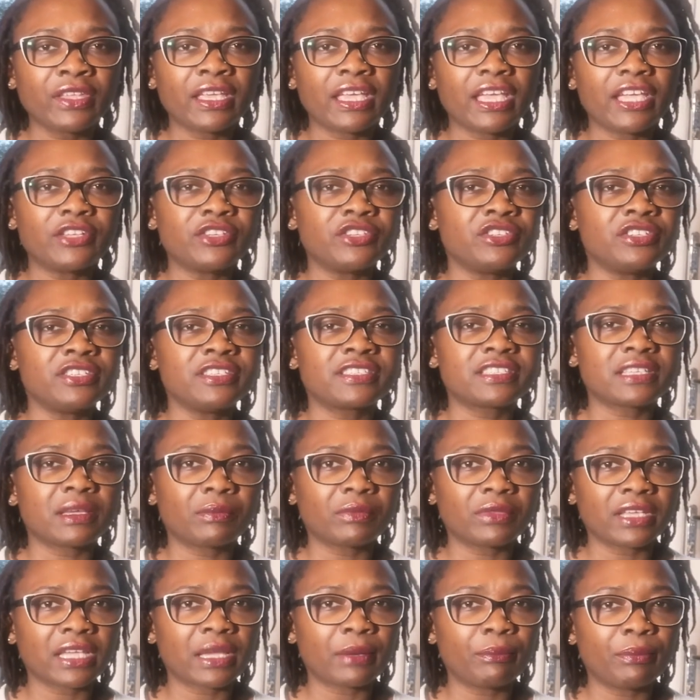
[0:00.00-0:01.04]
and you need
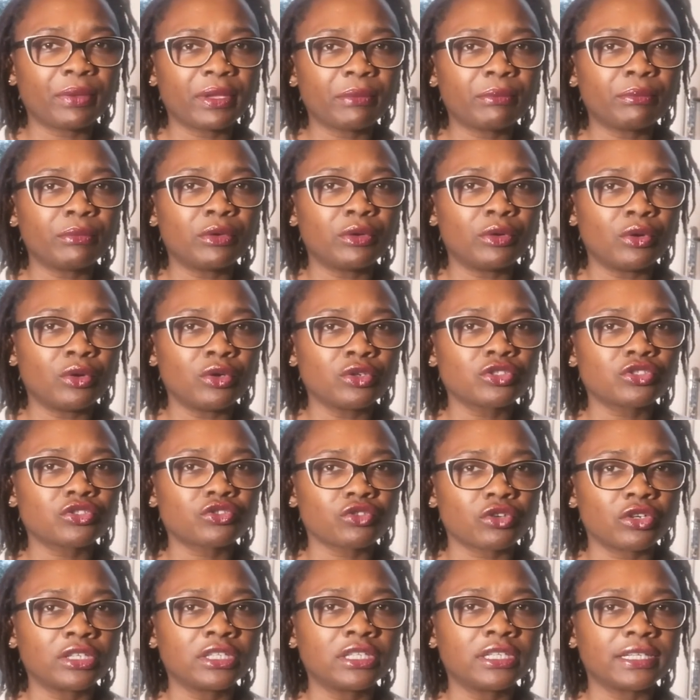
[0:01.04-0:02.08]
something a bit more
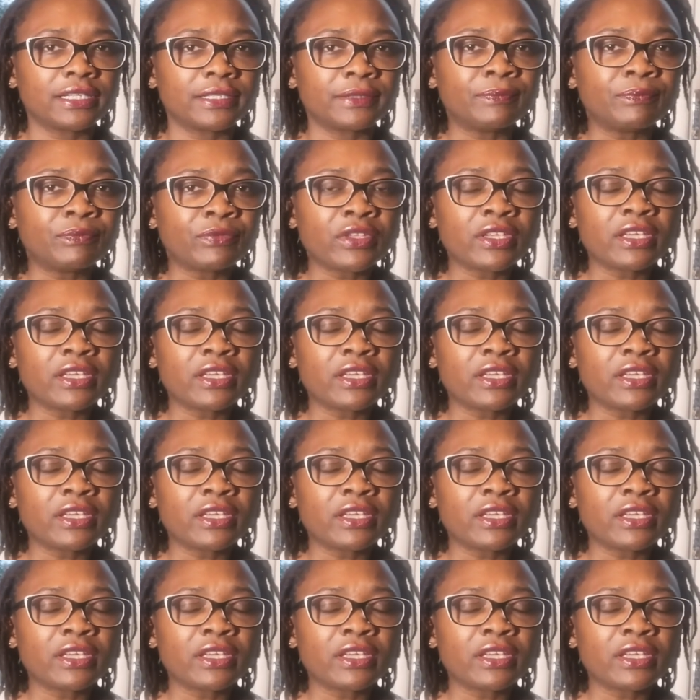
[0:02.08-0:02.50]
stronger.